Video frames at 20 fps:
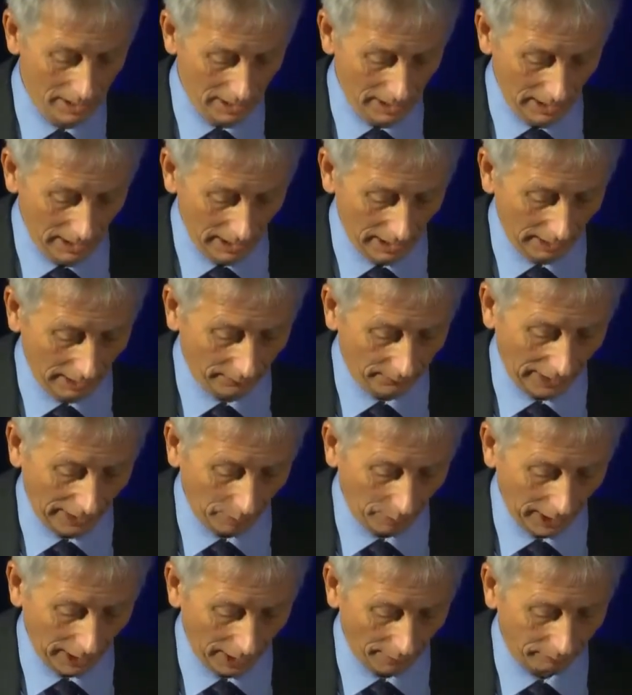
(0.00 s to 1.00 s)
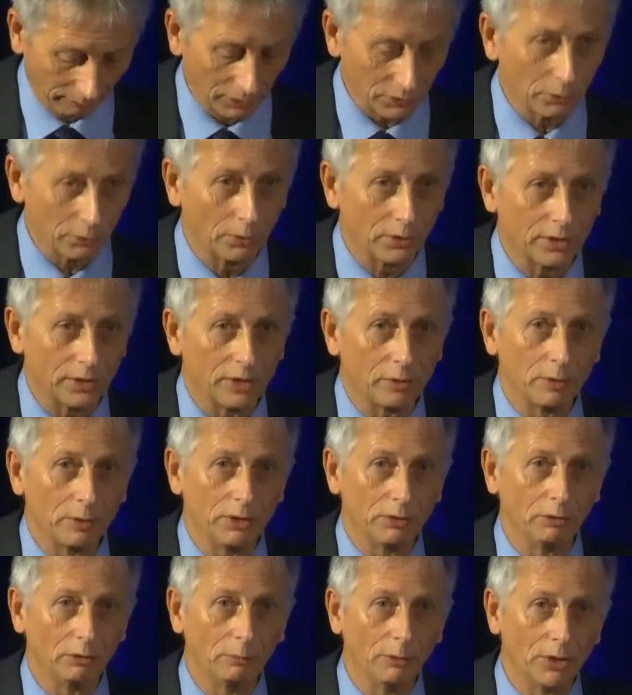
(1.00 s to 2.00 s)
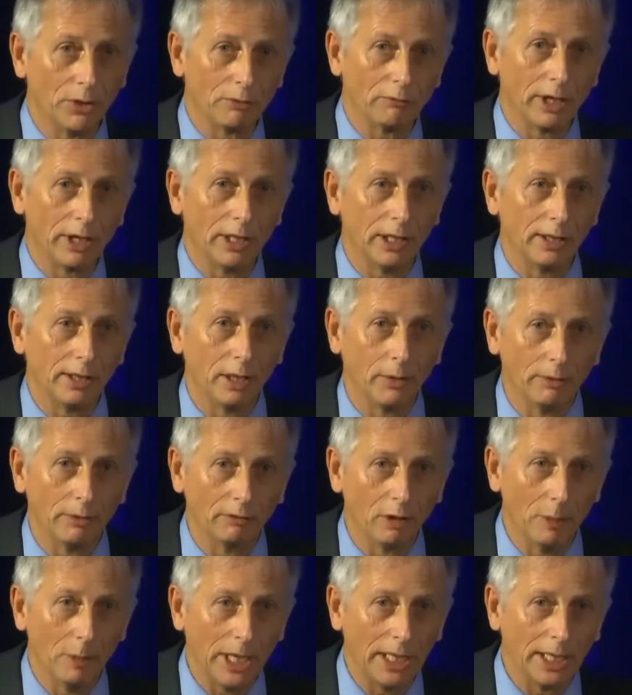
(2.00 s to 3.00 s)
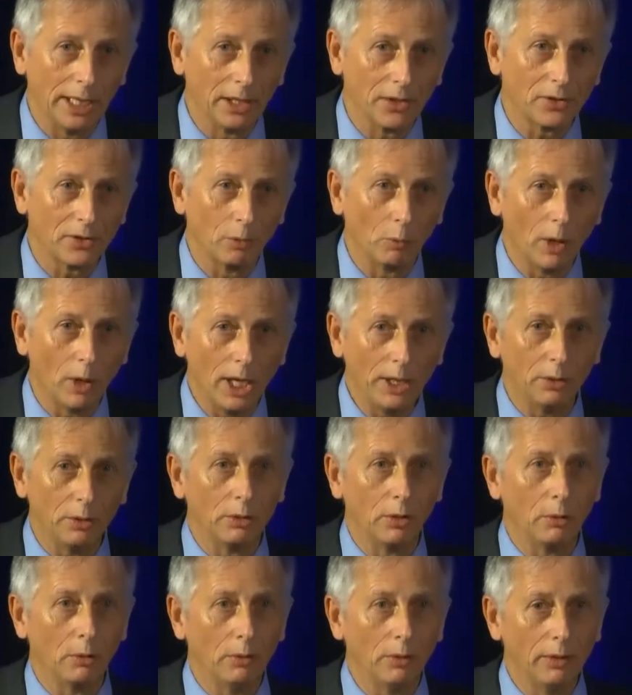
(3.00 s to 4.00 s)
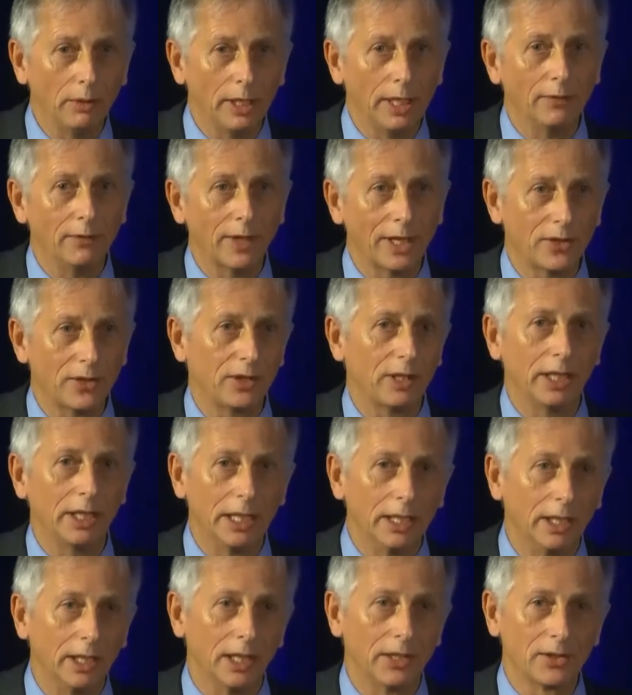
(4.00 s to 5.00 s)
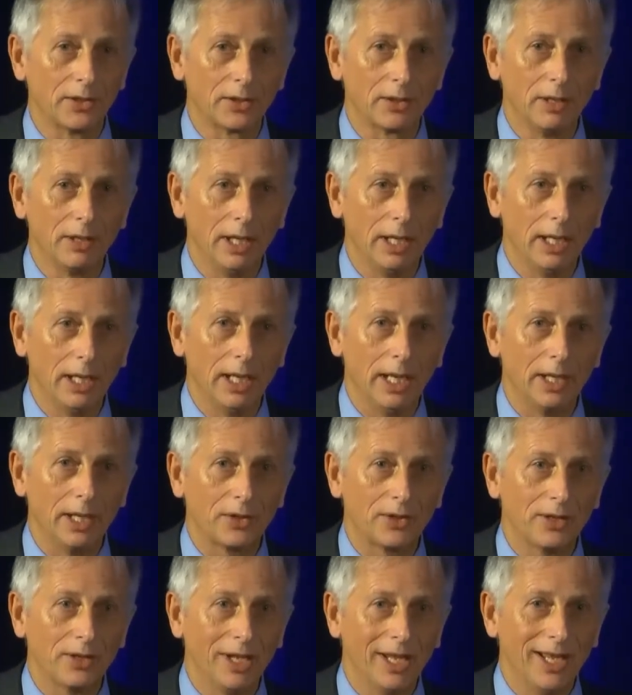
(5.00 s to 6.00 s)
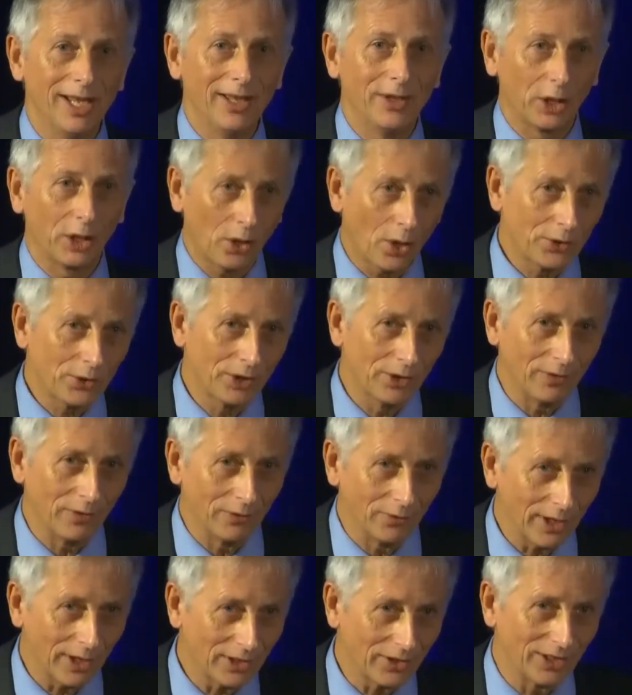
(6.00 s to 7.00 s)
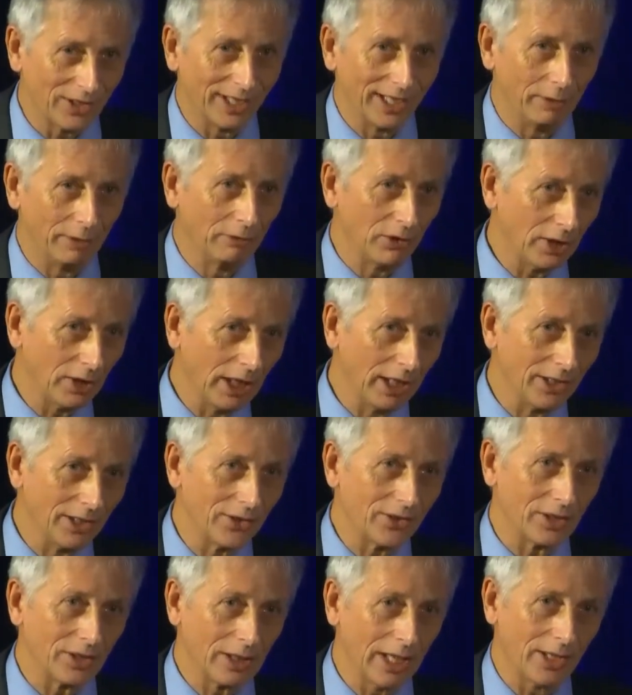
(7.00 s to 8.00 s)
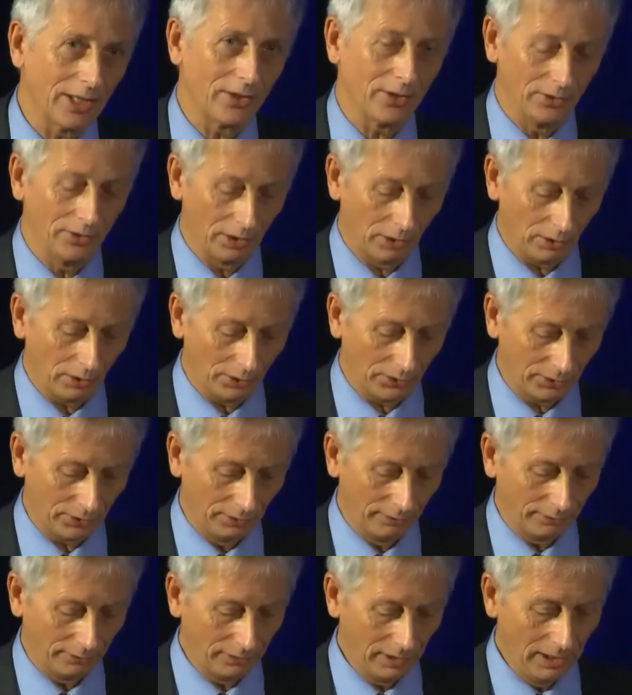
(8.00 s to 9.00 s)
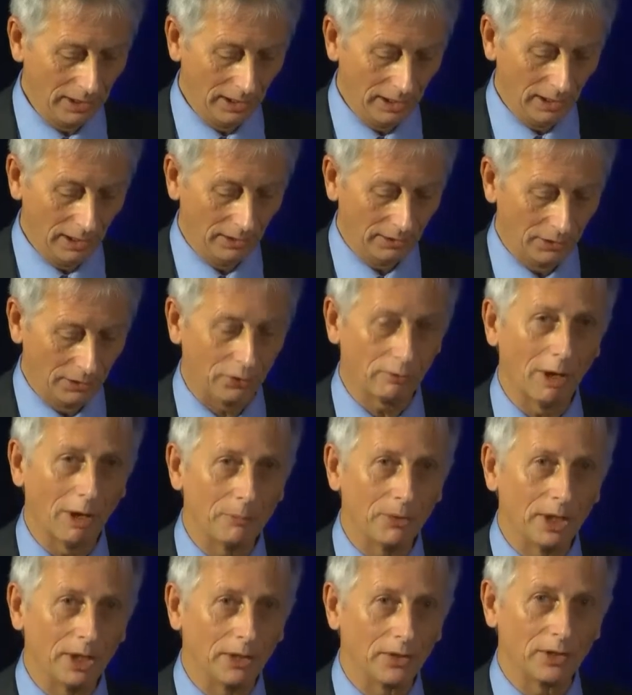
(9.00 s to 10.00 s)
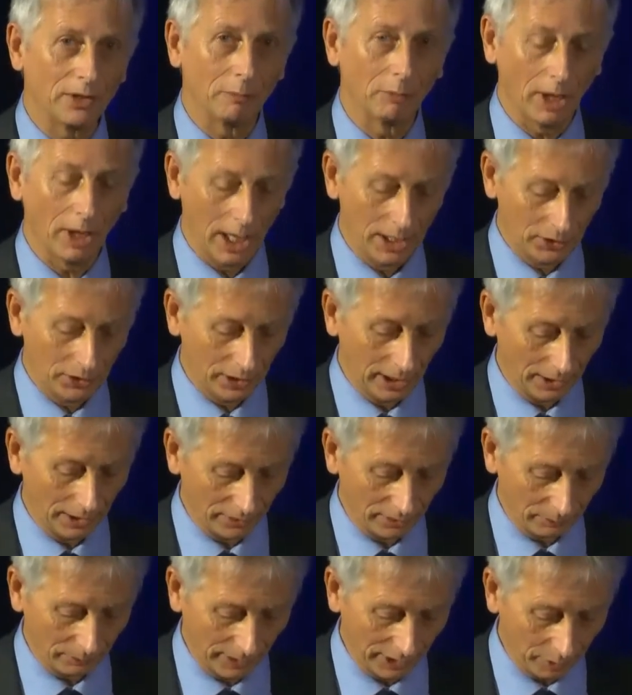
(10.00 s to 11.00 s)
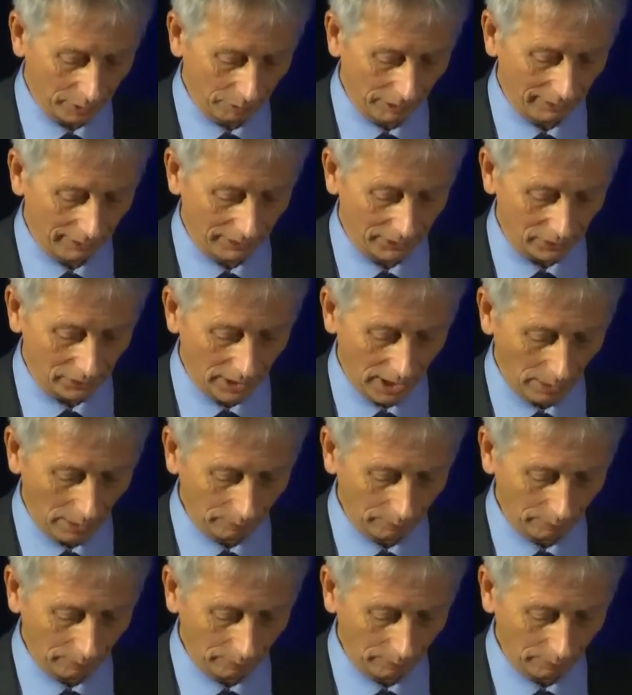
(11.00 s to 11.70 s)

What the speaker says: and in fact we have resources which are almost ready to go in Romania. So why do not invest in this? The cost of investing in resilience is less than the cost of disrupted supply chains as we experience now.